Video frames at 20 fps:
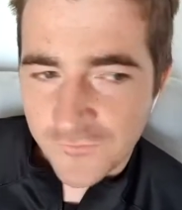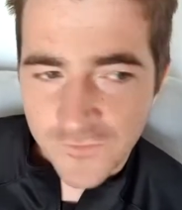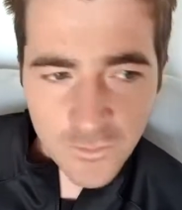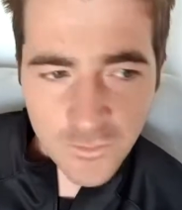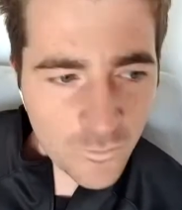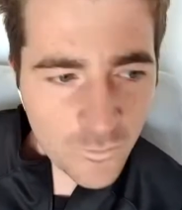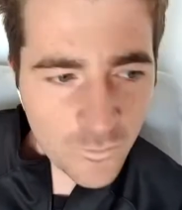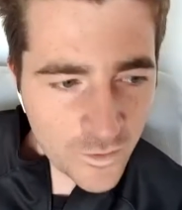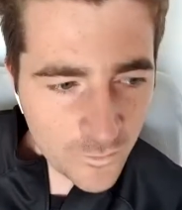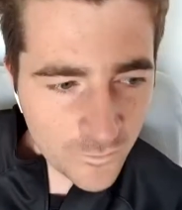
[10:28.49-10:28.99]

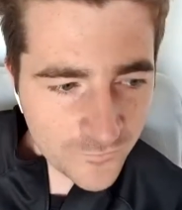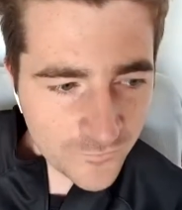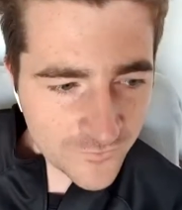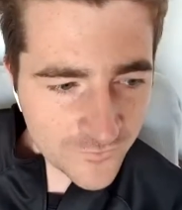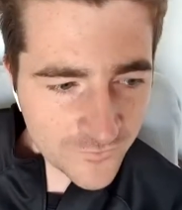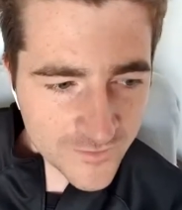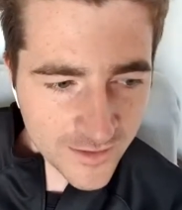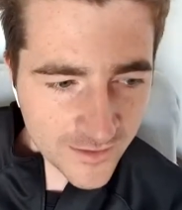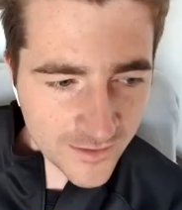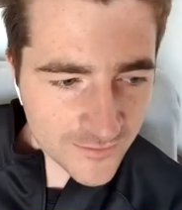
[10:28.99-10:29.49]
when we were
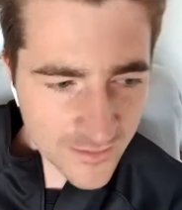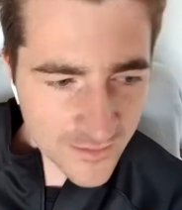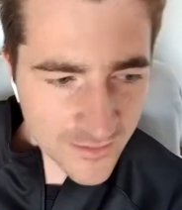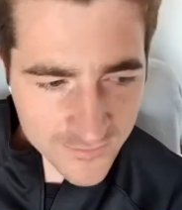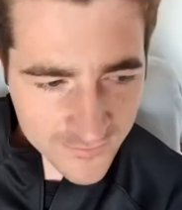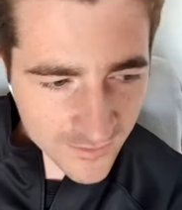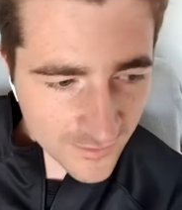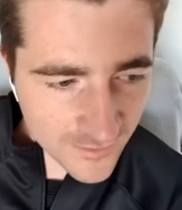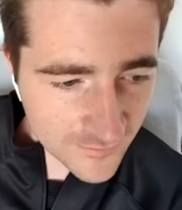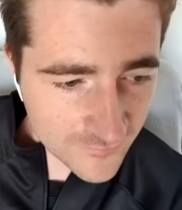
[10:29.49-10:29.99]
15, so let's
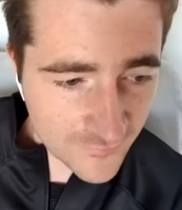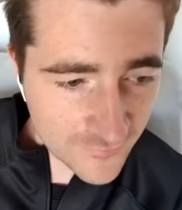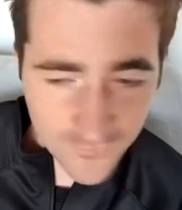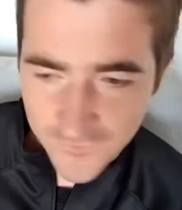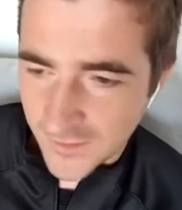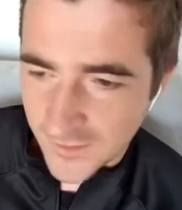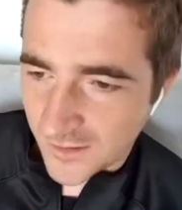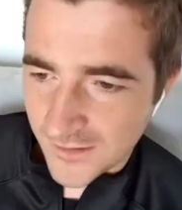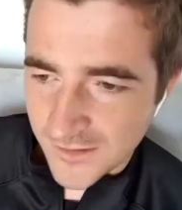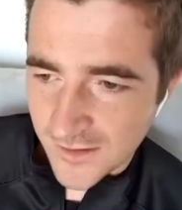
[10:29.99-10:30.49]
say
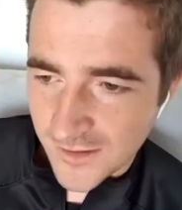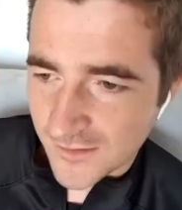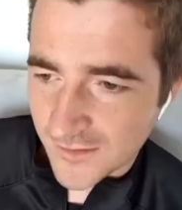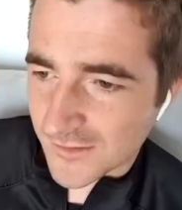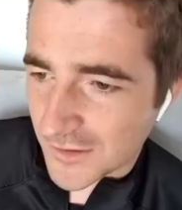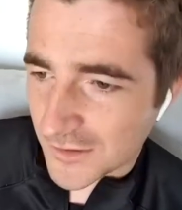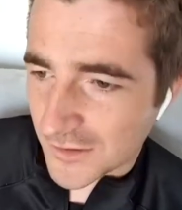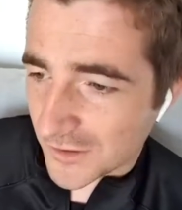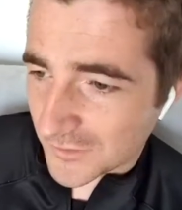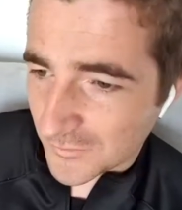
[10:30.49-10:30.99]
15 years
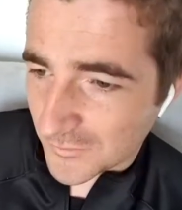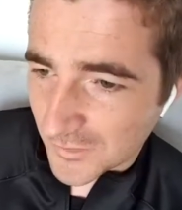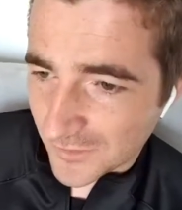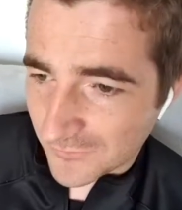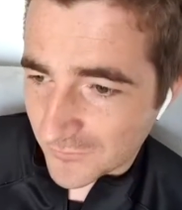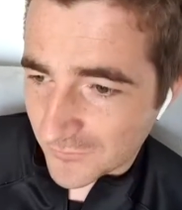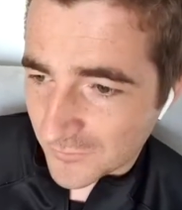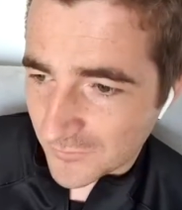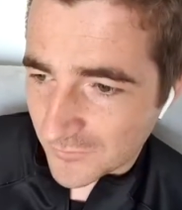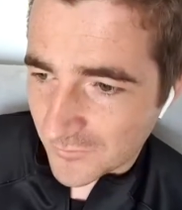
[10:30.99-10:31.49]
ago,
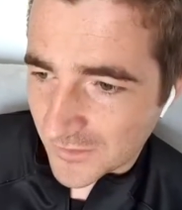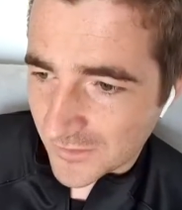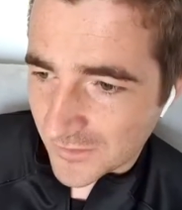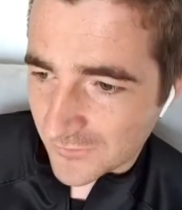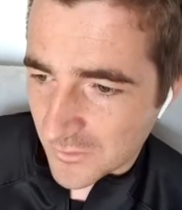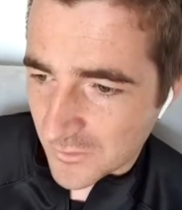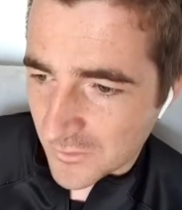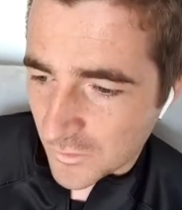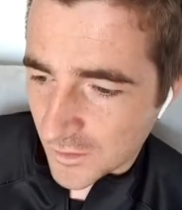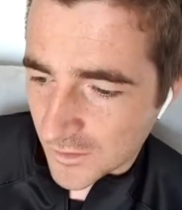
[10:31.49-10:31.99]
whenever
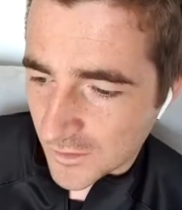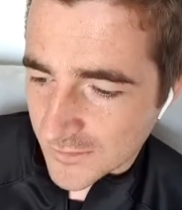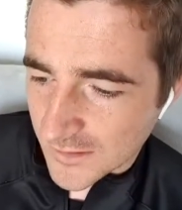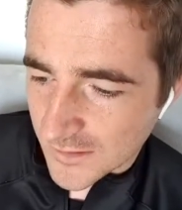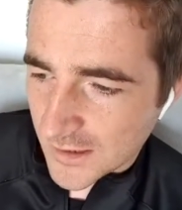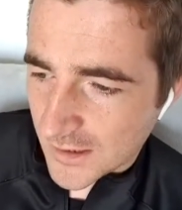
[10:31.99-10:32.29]
that was,